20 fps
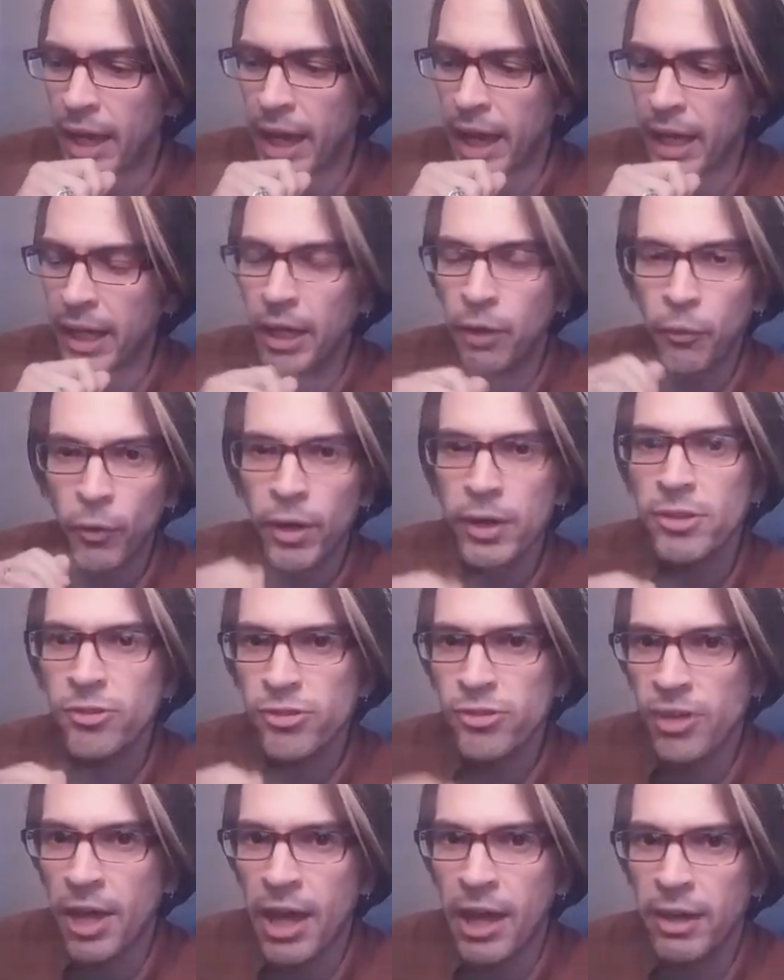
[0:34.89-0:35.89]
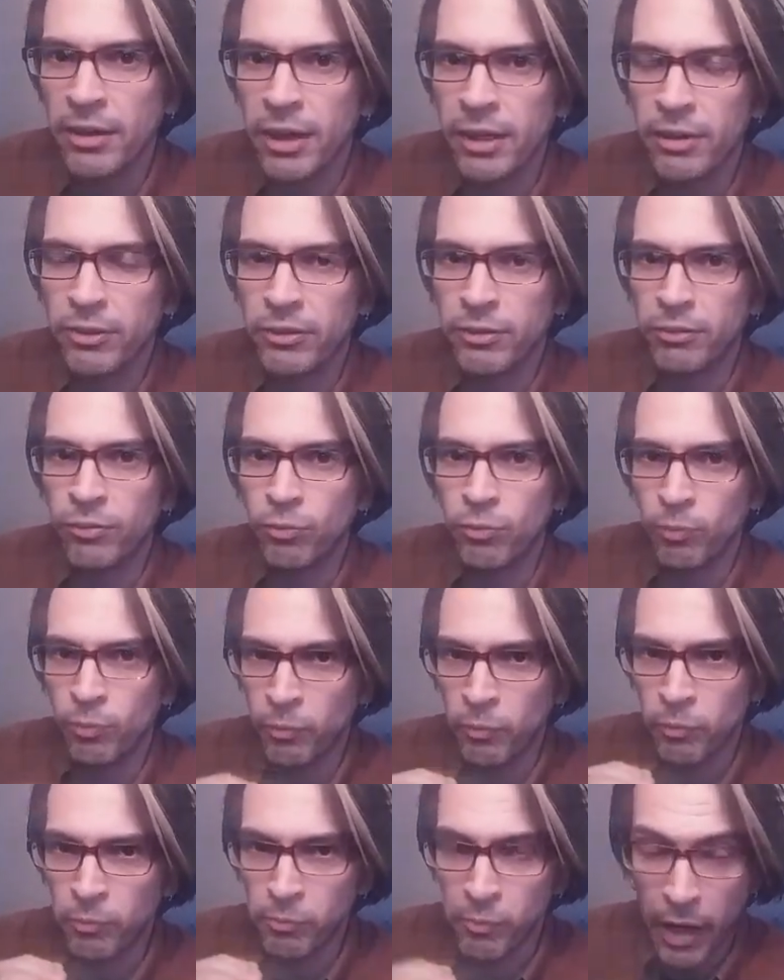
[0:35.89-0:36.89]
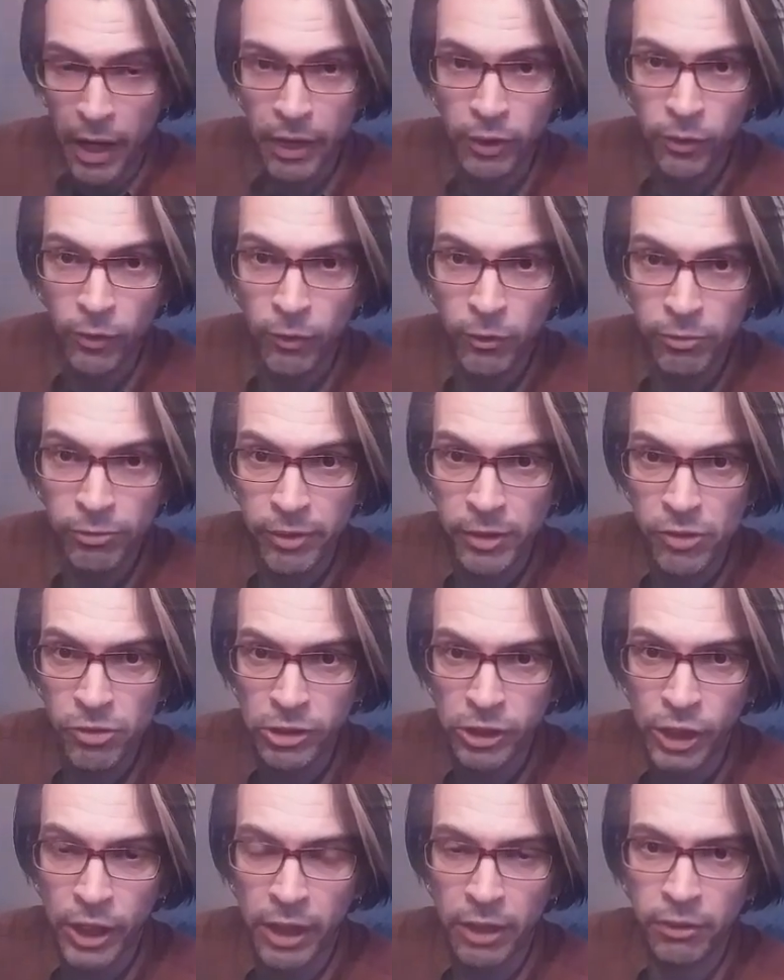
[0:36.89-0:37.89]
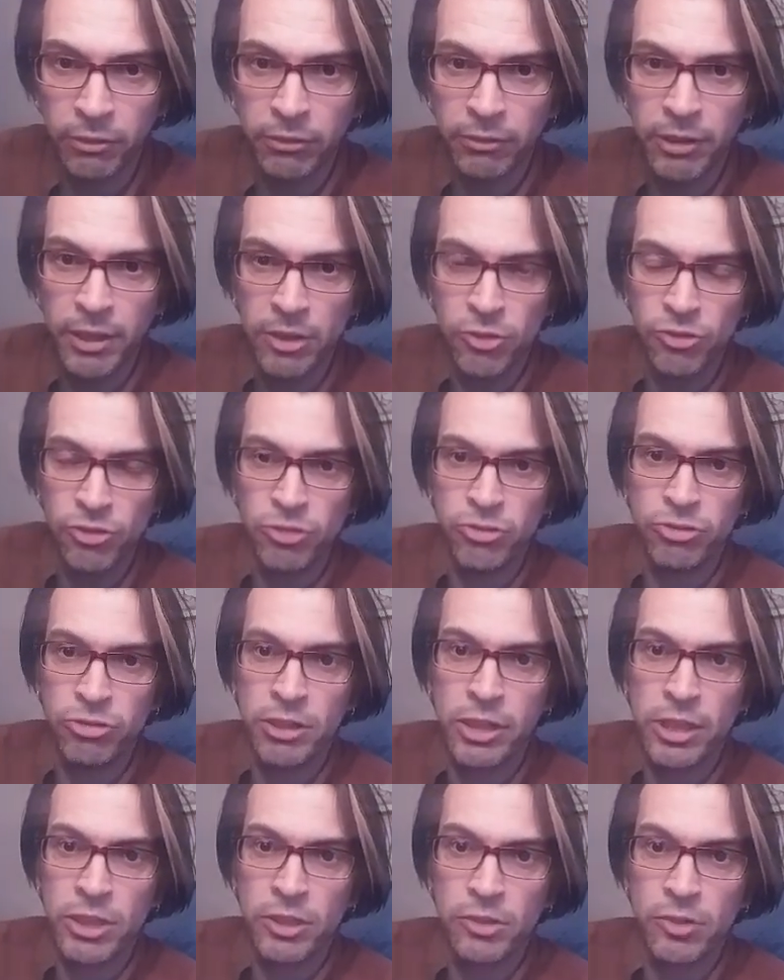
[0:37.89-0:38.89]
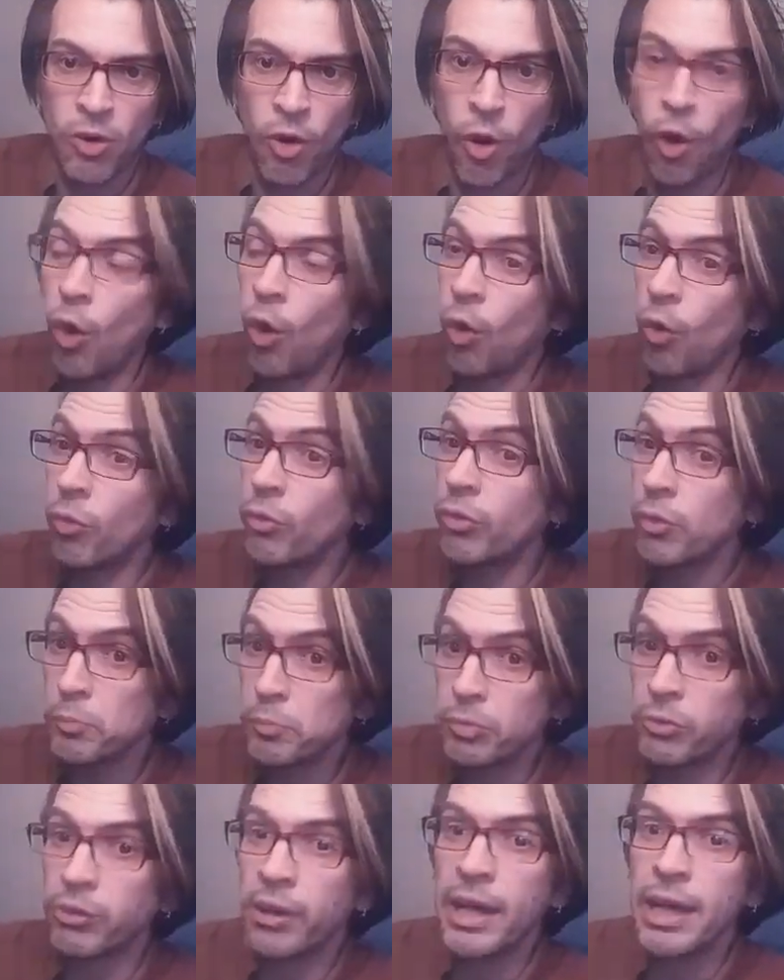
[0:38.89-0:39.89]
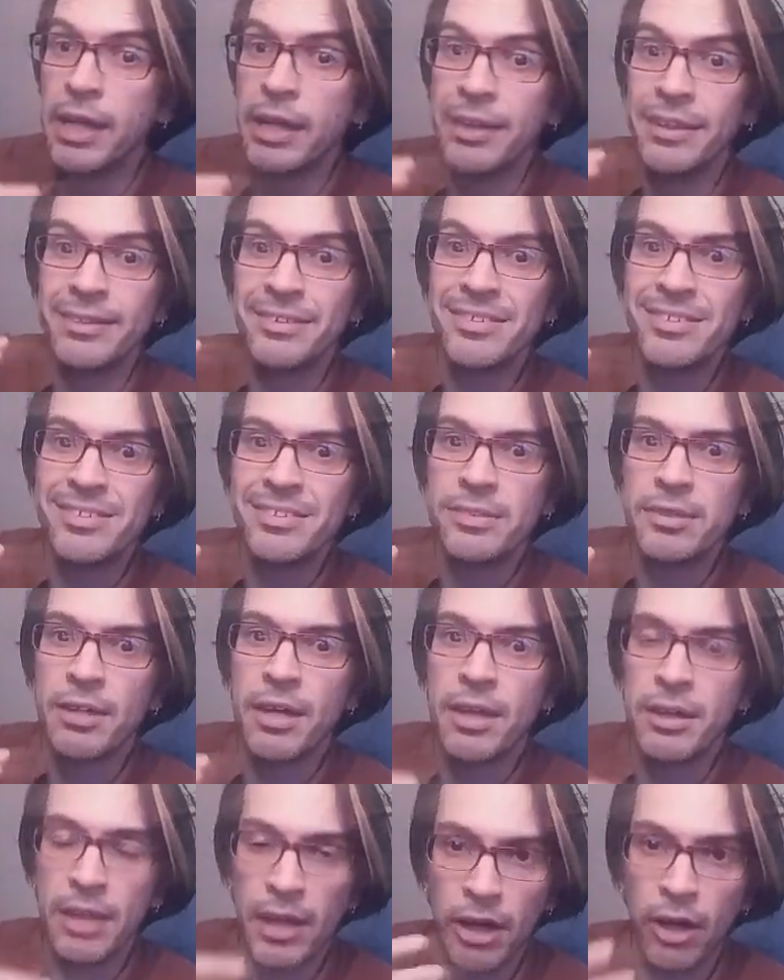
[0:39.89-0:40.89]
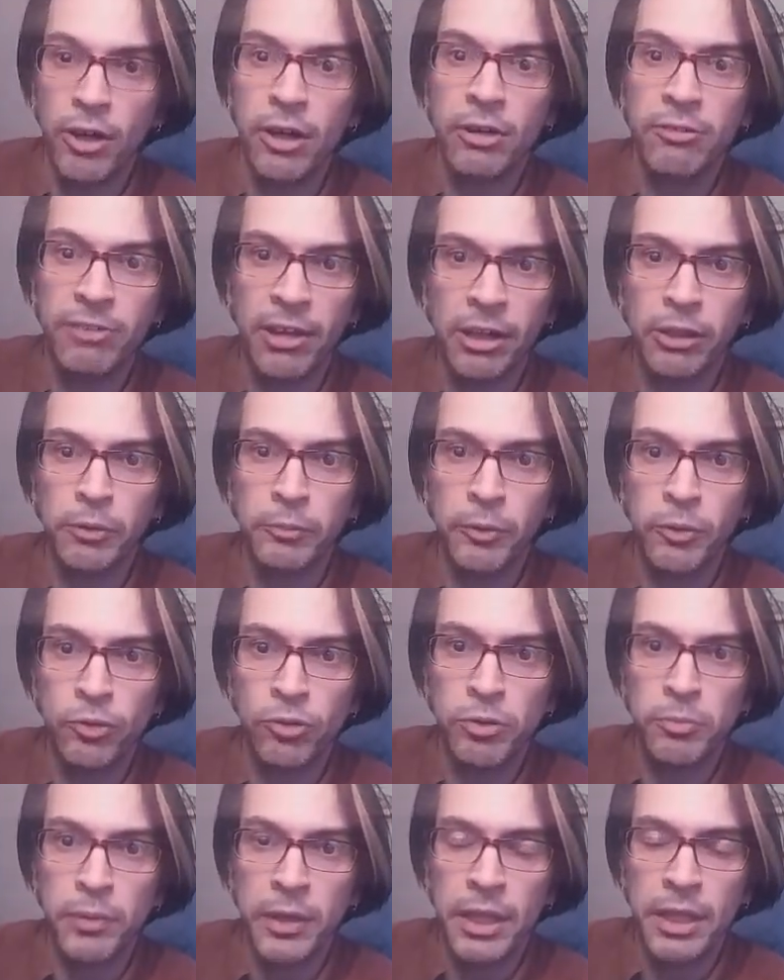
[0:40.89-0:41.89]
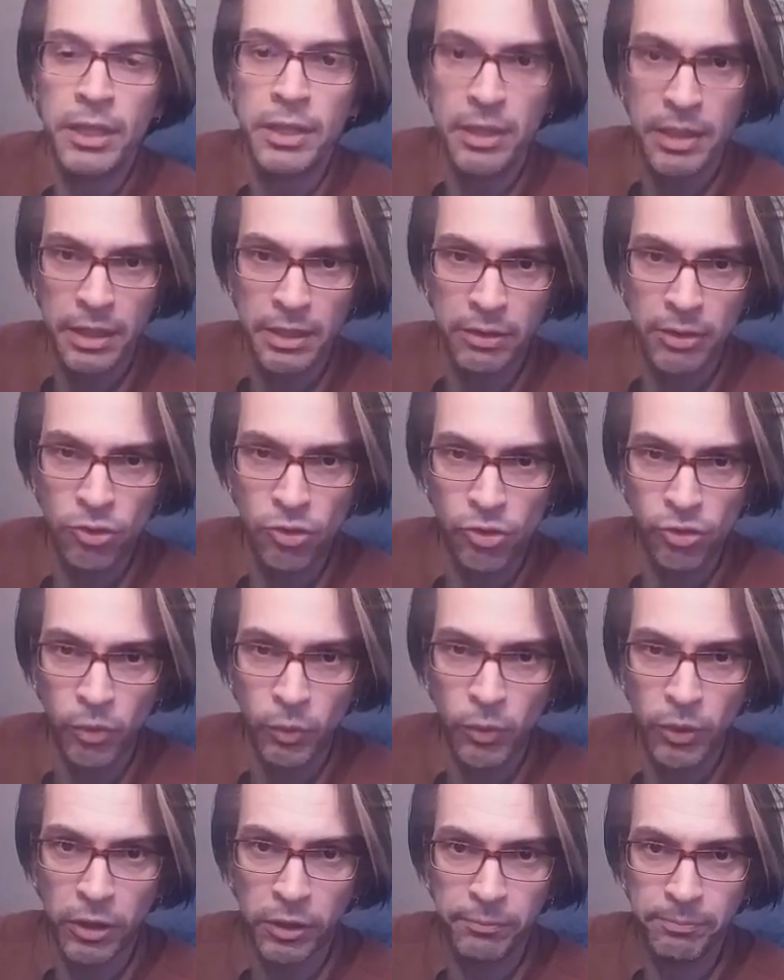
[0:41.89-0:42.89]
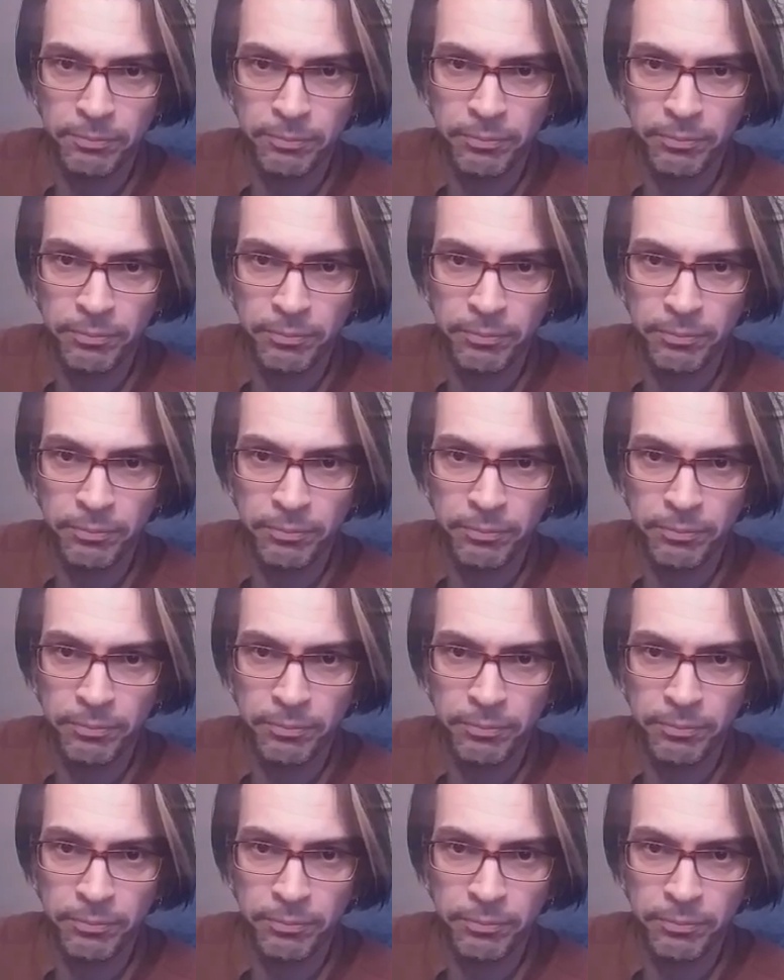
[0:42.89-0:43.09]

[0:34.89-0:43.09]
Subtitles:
And I want to say that my goal for this channel is to drink all the brands that are available to me in the store.